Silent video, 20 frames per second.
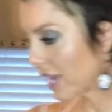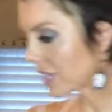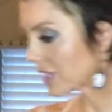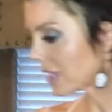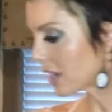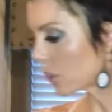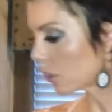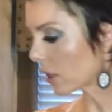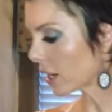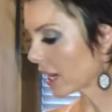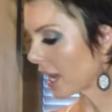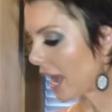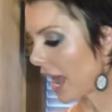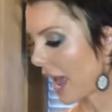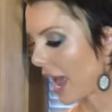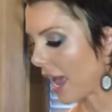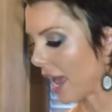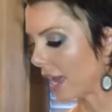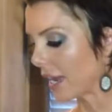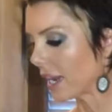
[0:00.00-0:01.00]
thing we're gonna
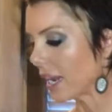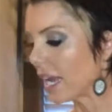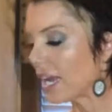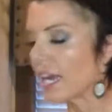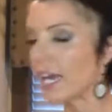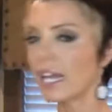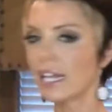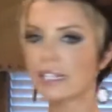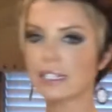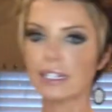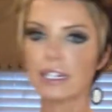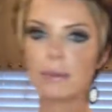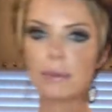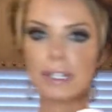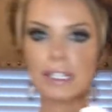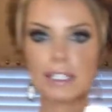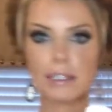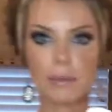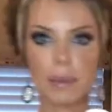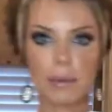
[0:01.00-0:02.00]
add is gonna be
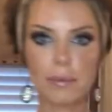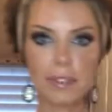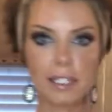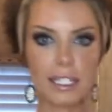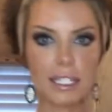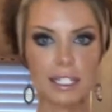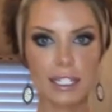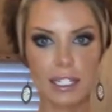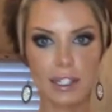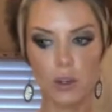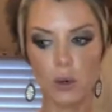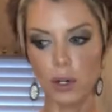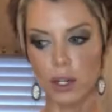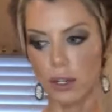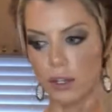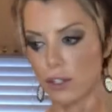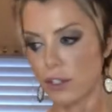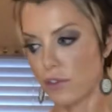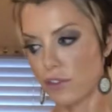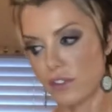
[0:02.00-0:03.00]
some MCT oil.
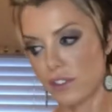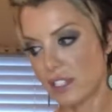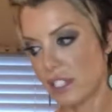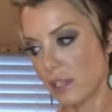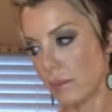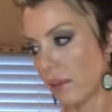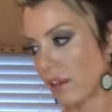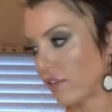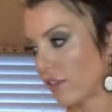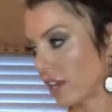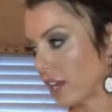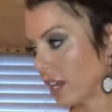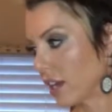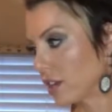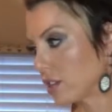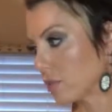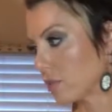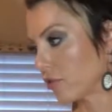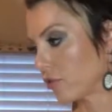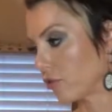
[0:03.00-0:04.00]
So if you've seen my videos
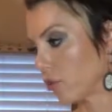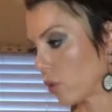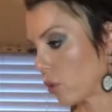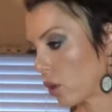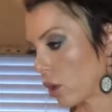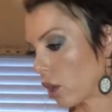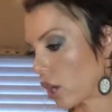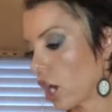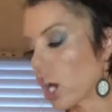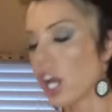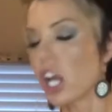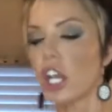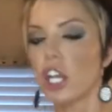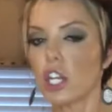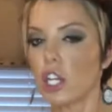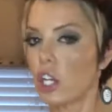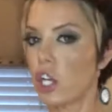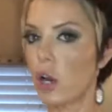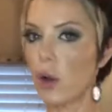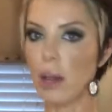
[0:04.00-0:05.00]
before, you
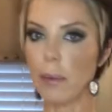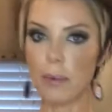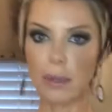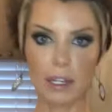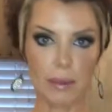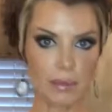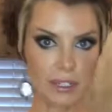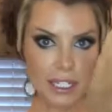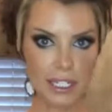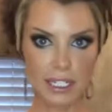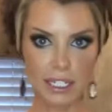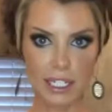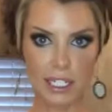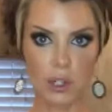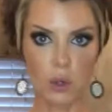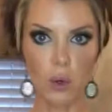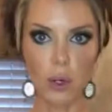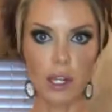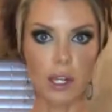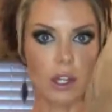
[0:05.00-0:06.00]
know I put MCT
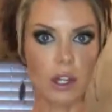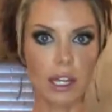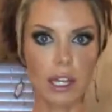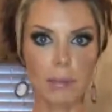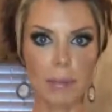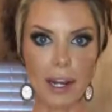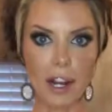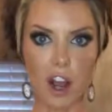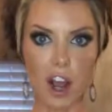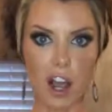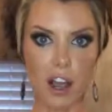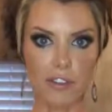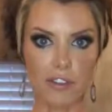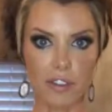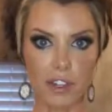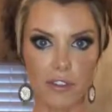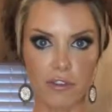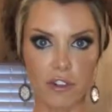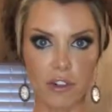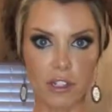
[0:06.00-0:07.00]
oil in my coffee
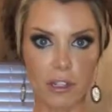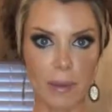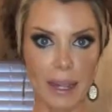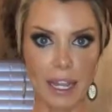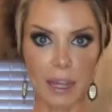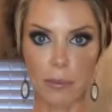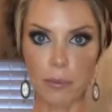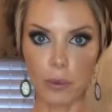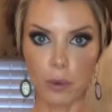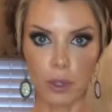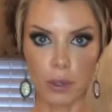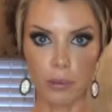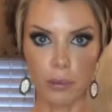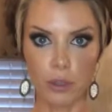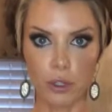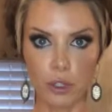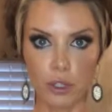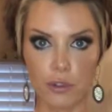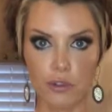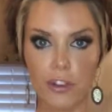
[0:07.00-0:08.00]
to make it
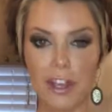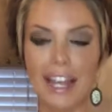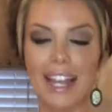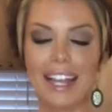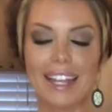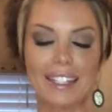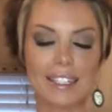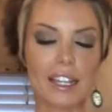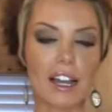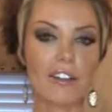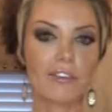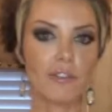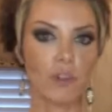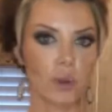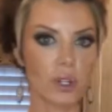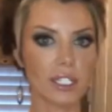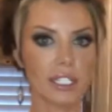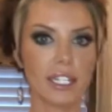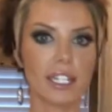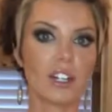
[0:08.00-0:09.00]
bulletproof. It's got
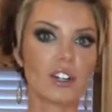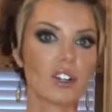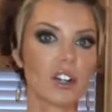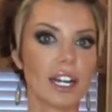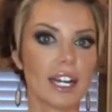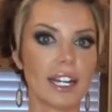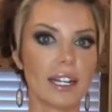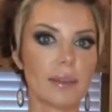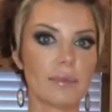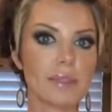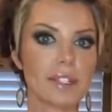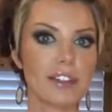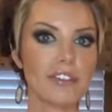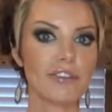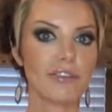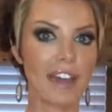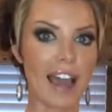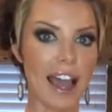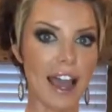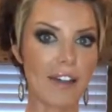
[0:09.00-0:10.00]
14 grams of
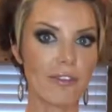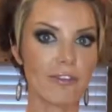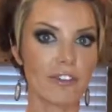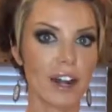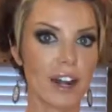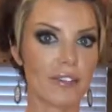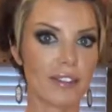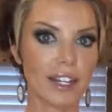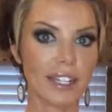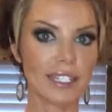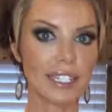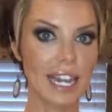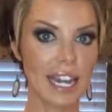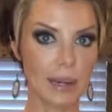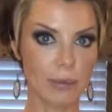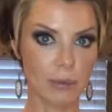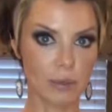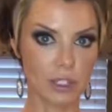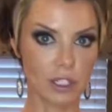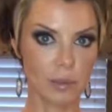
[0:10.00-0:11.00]
fat for every
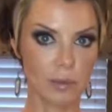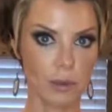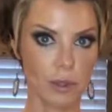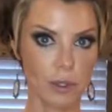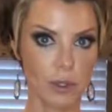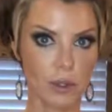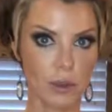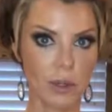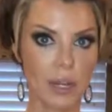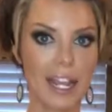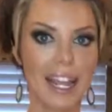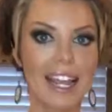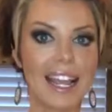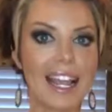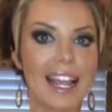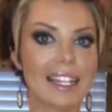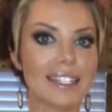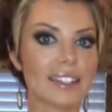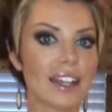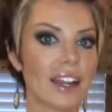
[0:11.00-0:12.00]
tablespoon.
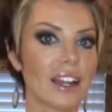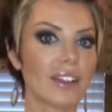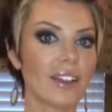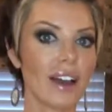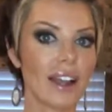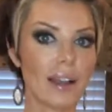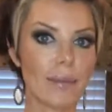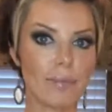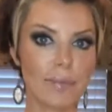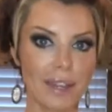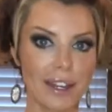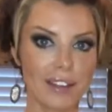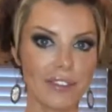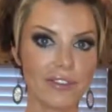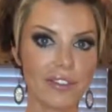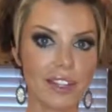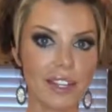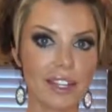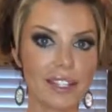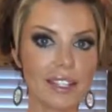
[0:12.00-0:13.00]
It's got a lot of
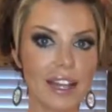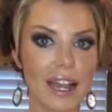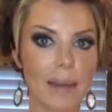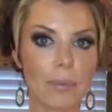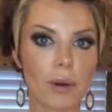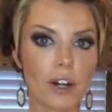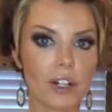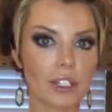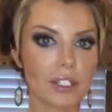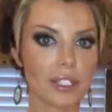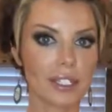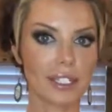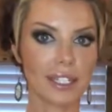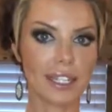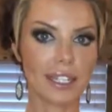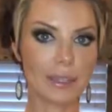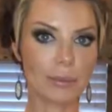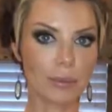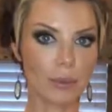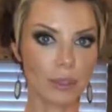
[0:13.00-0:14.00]
benefits. I personally like the
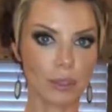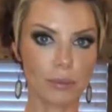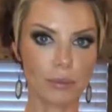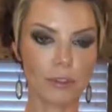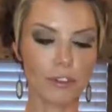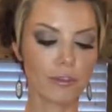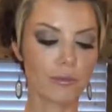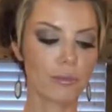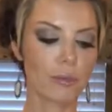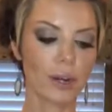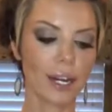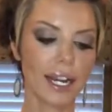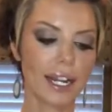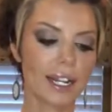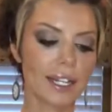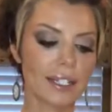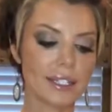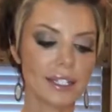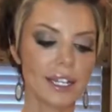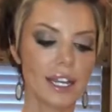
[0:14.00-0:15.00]
Bulletproof brand.